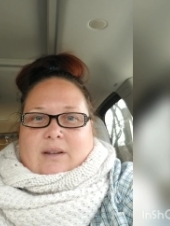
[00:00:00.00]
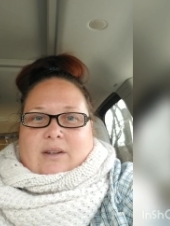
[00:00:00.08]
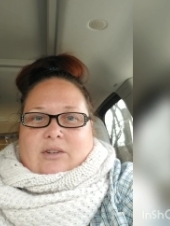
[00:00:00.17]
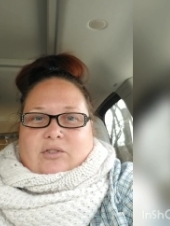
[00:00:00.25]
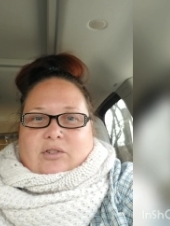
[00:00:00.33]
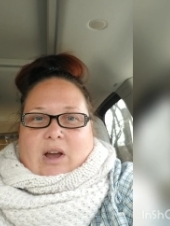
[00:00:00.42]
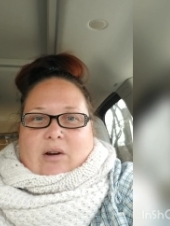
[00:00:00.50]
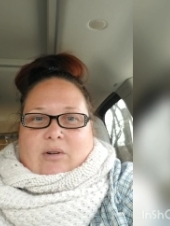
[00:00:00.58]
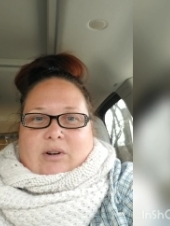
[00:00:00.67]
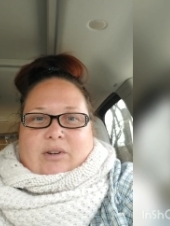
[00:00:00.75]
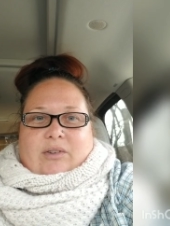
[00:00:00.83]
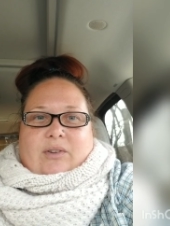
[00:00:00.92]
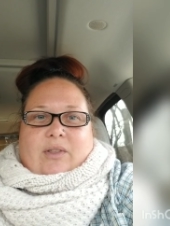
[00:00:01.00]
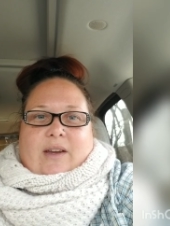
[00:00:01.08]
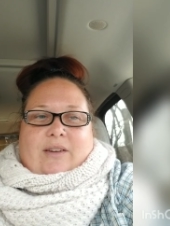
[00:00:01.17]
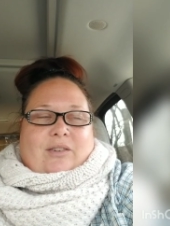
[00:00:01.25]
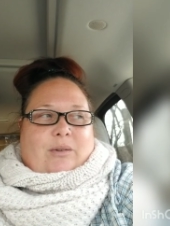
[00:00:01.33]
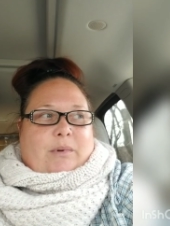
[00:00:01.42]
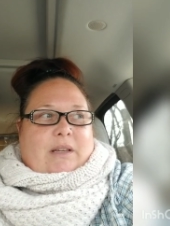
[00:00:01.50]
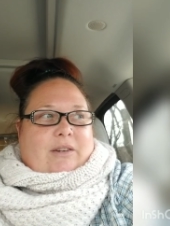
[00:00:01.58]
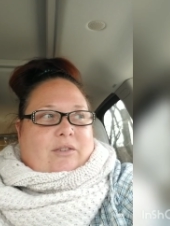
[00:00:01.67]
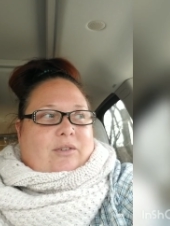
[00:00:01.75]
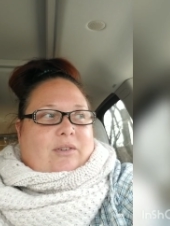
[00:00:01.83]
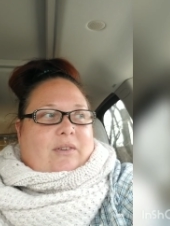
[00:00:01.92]
shower, so that should be
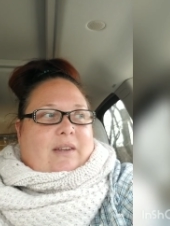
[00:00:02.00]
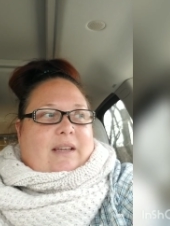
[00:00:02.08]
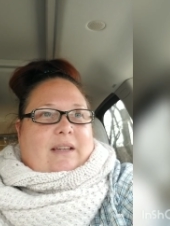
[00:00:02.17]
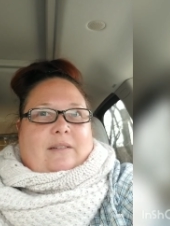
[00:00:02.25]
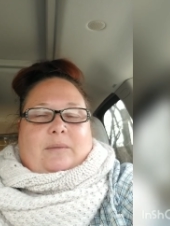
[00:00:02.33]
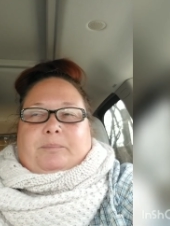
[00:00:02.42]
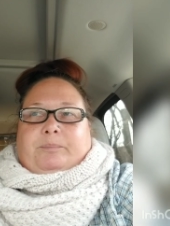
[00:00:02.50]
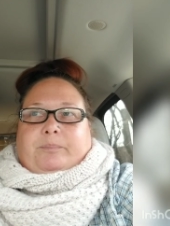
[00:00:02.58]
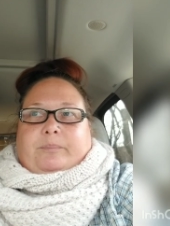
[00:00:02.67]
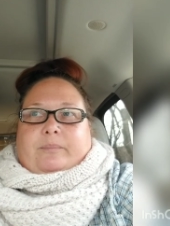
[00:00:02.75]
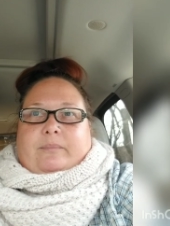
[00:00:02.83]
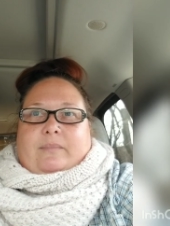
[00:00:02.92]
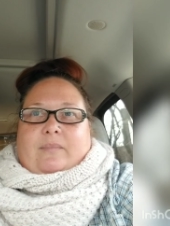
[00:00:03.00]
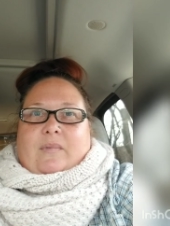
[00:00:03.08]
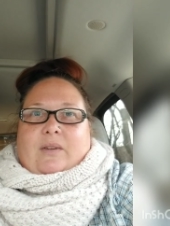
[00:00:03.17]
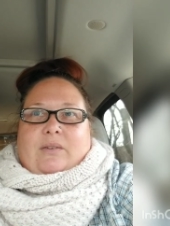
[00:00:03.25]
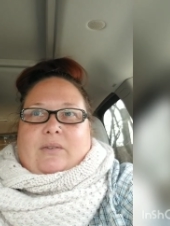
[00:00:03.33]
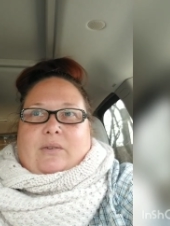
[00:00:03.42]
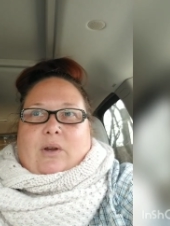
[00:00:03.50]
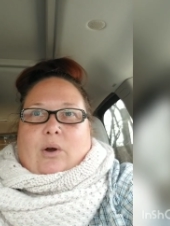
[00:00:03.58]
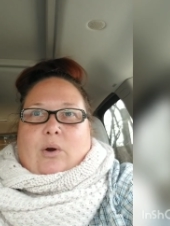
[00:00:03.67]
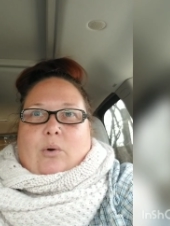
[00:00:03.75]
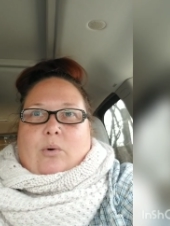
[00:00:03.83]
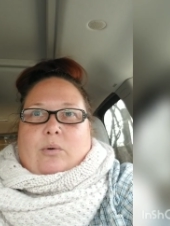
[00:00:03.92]
interesting.
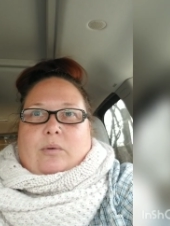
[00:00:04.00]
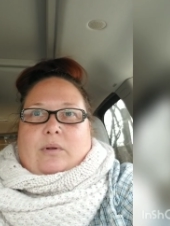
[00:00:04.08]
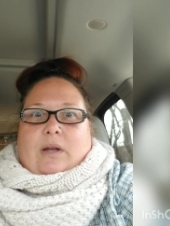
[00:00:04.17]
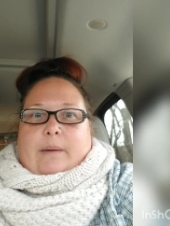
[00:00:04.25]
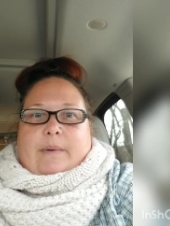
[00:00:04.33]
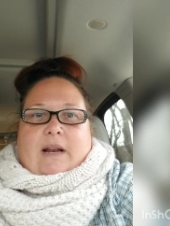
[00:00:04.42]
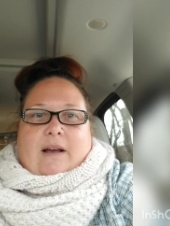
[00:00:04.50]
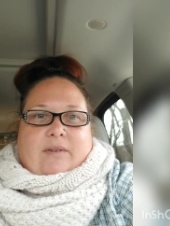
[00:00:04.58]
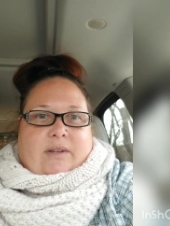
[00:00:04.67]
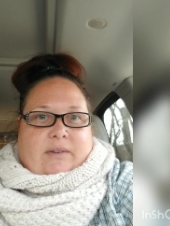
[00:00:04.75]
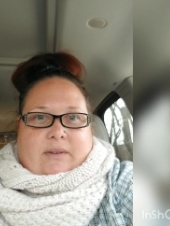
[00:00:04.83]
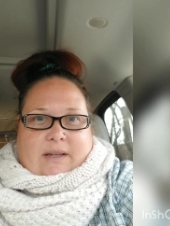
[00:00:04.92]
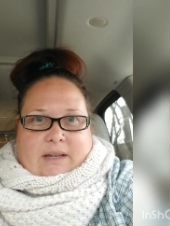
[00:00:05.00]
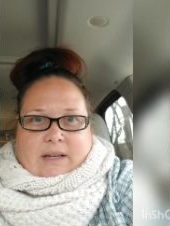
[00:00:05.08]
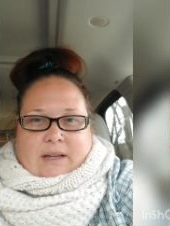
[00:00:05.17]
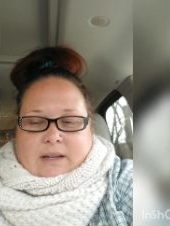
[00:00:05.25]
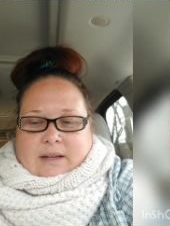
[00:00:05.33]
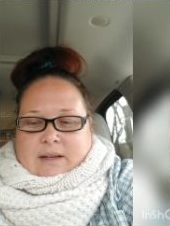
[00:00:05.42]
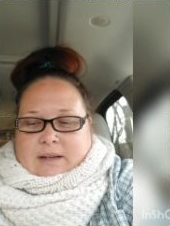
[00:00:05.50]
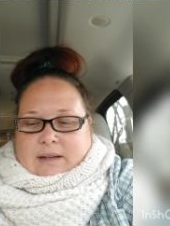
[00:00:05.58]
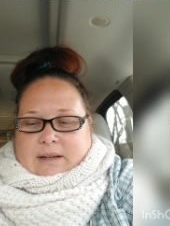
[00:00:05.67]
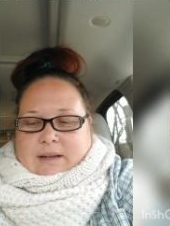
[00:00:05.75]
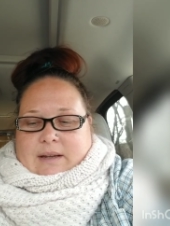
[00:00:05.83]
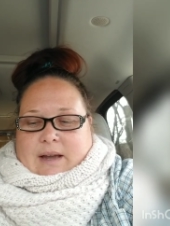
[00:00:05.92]
So I mean, obviously
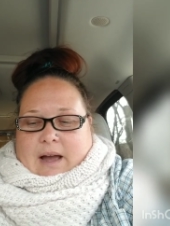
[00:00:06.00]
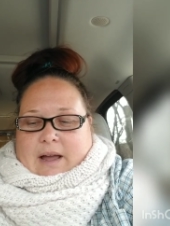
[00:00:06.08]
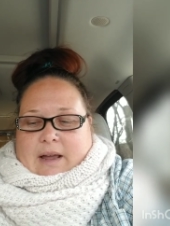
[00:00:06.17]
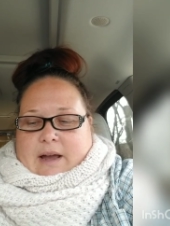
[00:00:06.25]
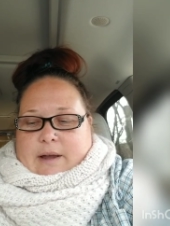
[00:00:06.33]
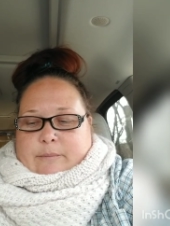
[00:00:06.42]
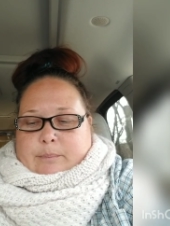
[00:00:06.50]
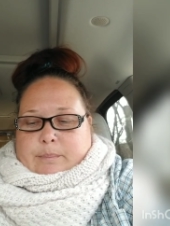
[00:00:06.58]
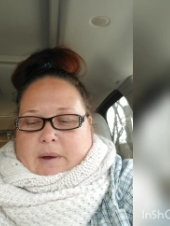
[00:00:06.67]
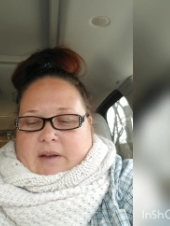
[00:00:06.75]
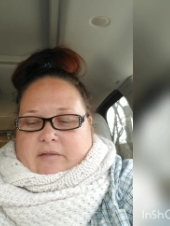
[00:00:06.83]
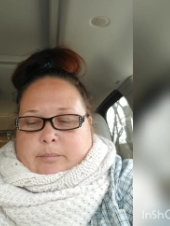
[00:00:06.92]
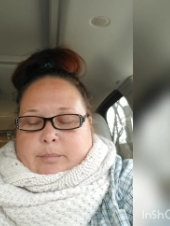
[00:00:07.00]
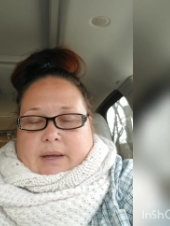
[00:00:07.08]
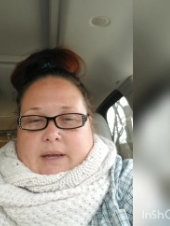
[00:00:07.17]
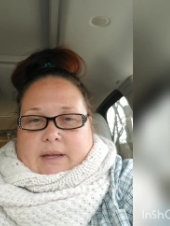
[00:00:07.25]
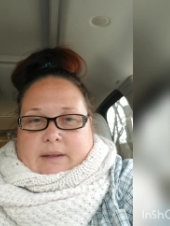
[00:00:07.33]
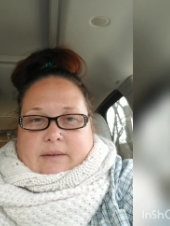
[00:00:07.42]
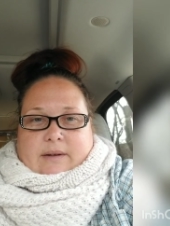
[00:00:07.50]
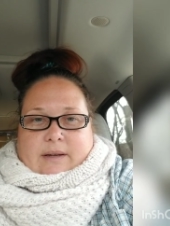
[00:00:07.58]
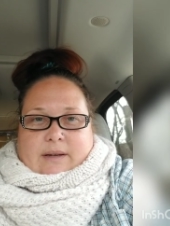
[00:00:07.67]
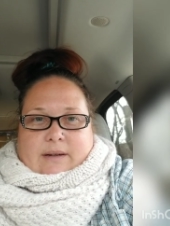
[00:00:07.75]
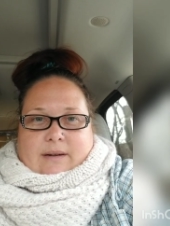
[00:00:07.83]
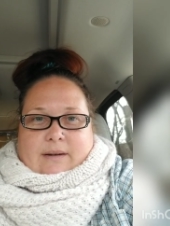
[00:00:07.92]
I've bathed
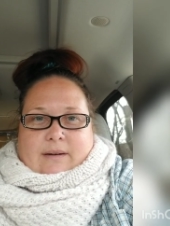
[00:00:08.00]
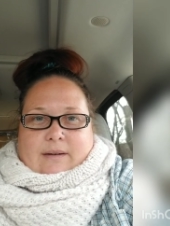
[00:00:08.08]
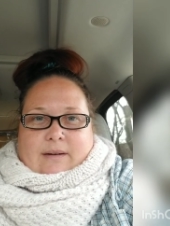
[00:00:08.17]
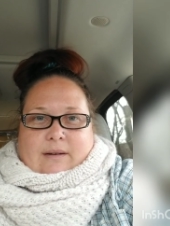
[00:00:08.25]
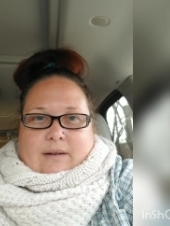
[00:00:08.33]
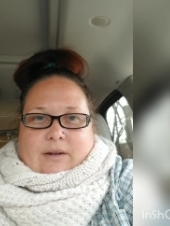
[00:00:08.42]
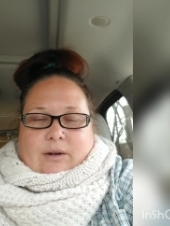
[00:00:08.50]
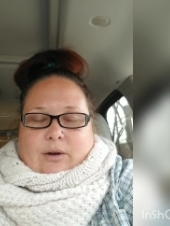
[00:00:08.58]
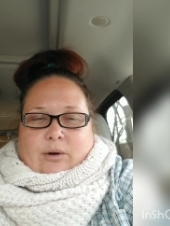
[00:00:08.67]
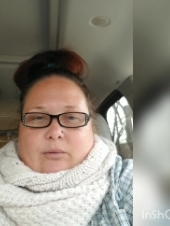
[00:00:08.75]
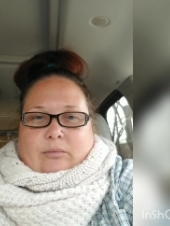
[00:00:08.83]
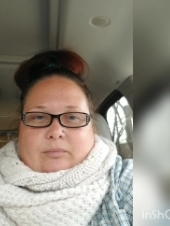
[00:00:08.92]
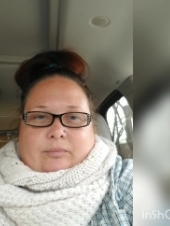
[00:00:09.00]
and, you know,